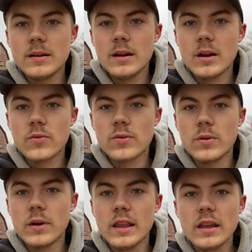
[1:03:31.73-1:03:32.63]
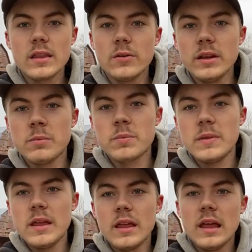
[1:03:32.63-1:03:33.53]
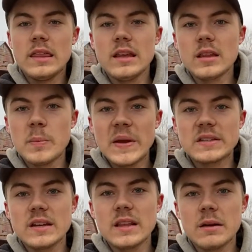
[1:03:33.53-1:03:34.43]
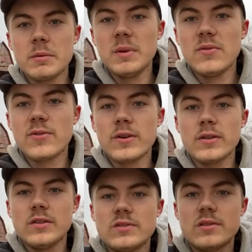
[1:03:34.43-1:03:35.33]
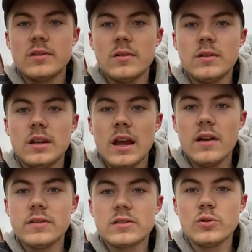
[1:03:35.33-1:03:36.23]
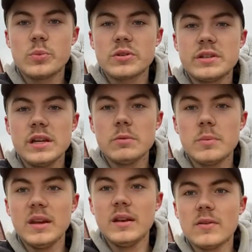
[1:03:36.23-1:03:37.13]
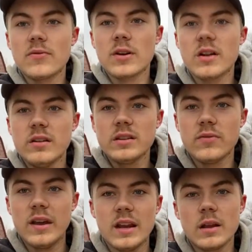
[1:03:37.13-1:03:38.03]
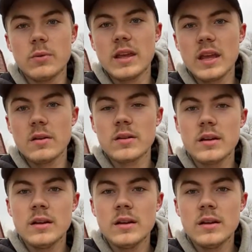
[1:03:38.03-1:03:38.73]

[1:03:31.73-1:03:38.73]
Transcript: airflow. I think the best thing that would be for this to have a Super C would be for cultivating, and we can't